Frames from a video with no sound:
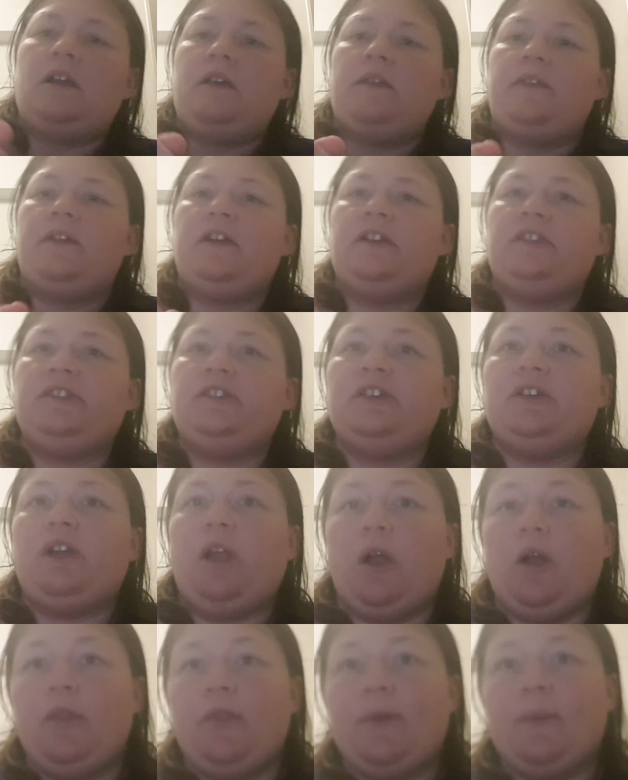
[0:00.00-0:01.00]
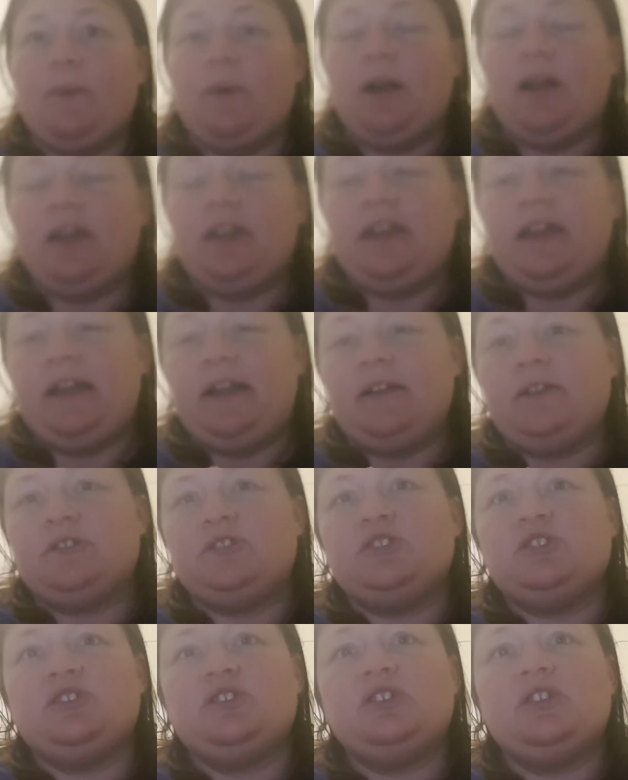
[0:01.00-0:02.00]
Then you got the
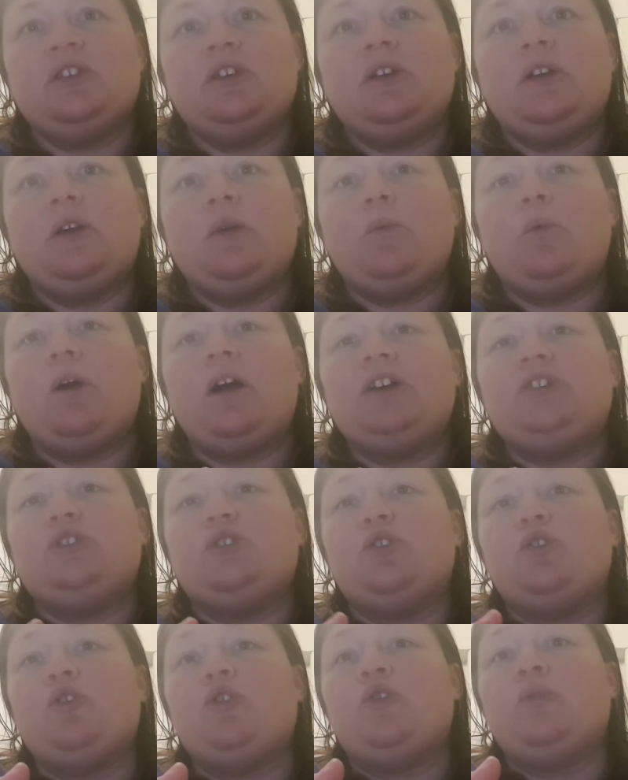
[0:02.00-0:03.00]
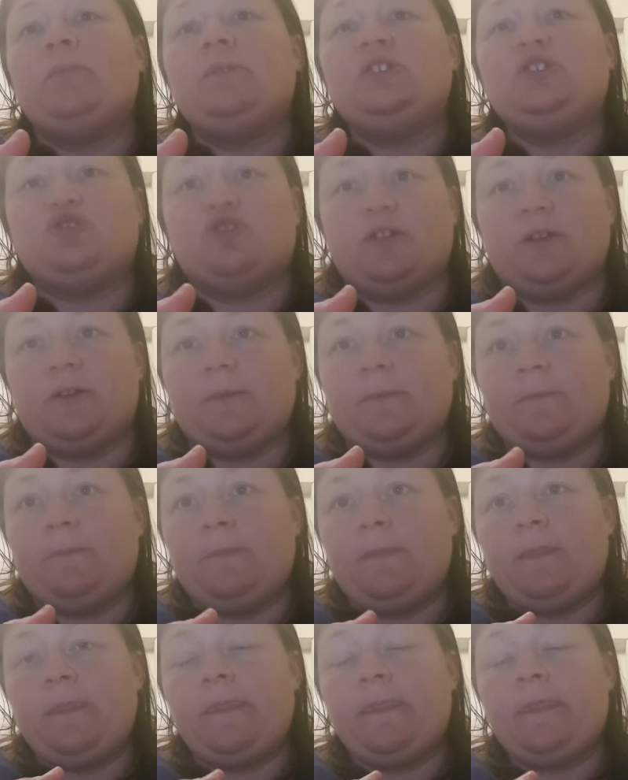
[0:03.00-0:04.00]
Whitehall mystery.
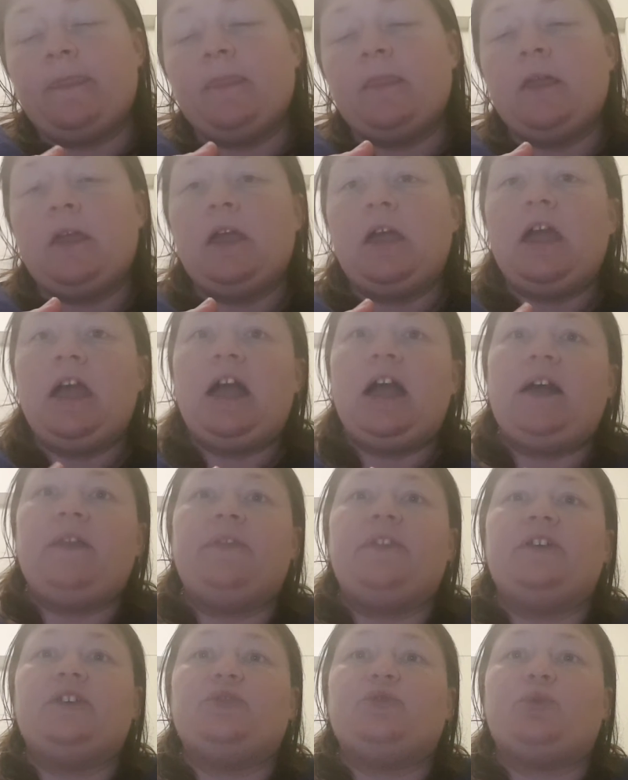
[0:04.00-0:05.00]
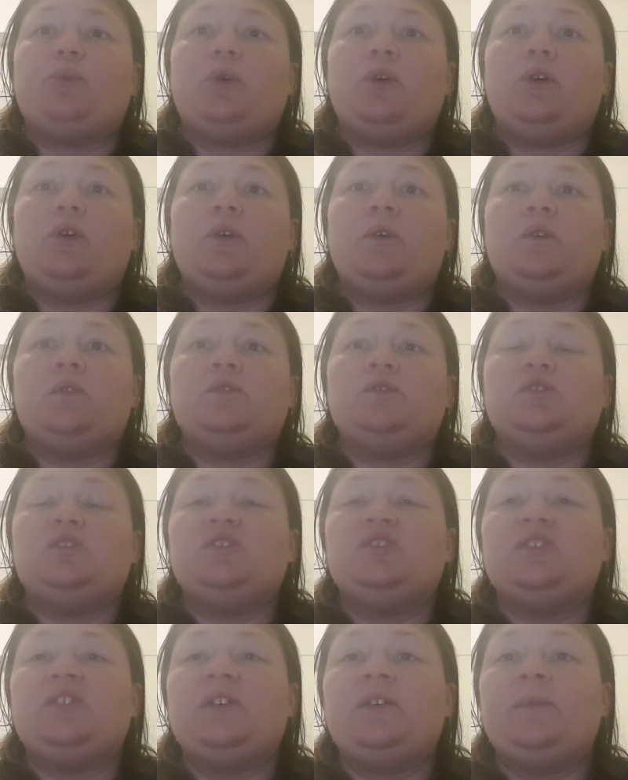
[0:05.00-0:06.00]
And this was